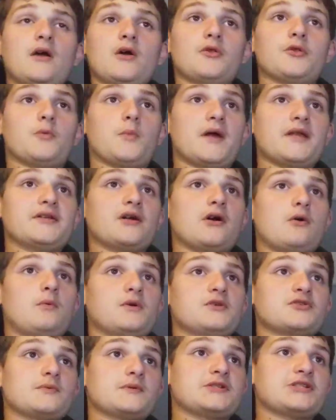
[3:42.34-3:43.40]
The Wendigo,
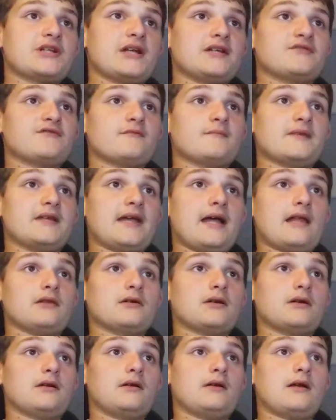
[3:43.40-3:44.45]
which originates from the
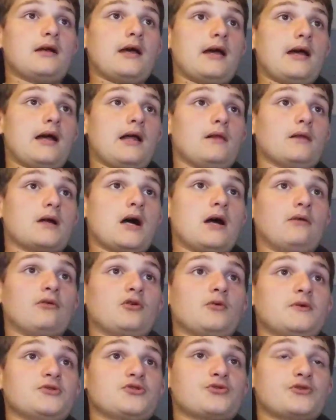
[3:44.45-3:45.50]

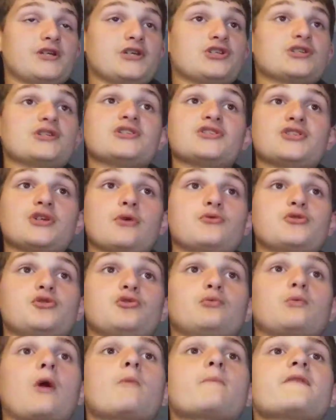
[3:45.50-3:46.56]
Algonquin tradition, is known
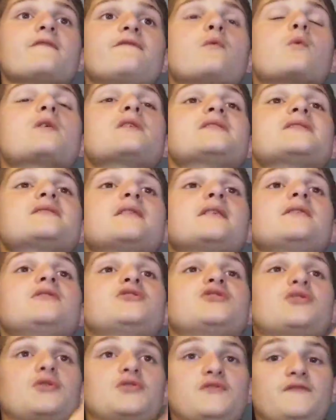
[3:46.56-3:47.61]
to roam the forest
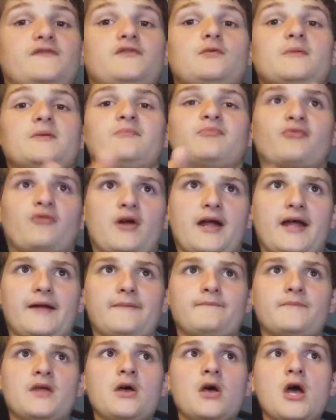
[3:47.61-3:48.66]
in search of human
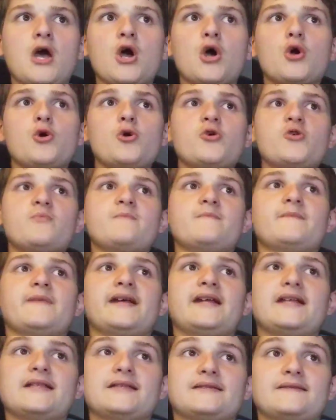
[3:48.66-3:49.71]
prey, whom
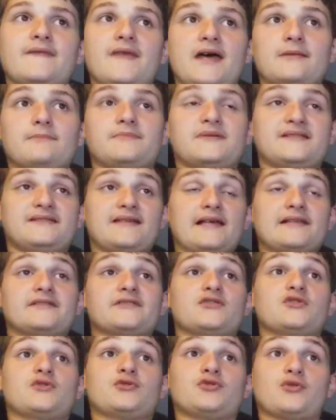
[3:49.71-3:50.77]
it then
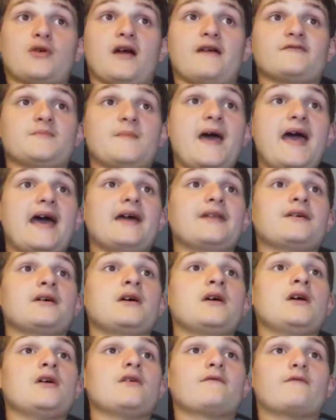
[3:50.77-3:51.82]
possesses or drives mad
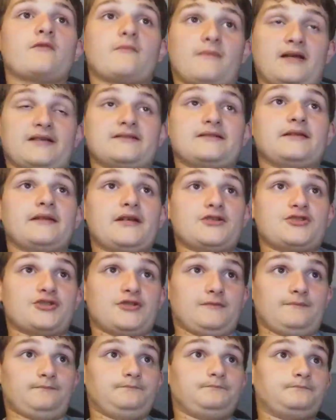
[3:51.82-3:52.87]
from
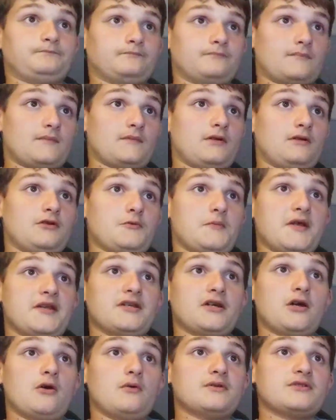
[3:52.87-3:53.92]
isolation. The
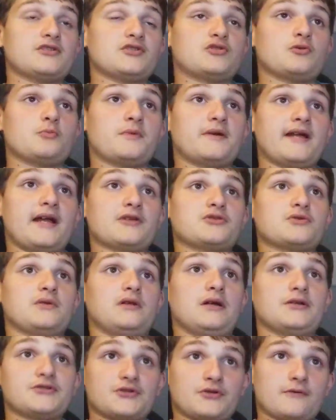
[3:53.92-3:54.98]
Wendigo is a supernatural
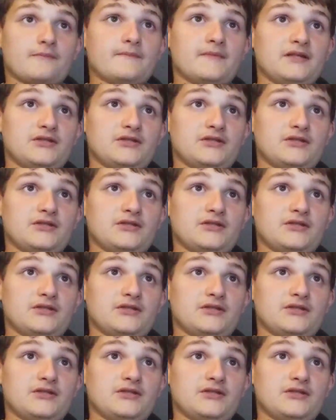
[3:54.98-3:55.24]
hunter.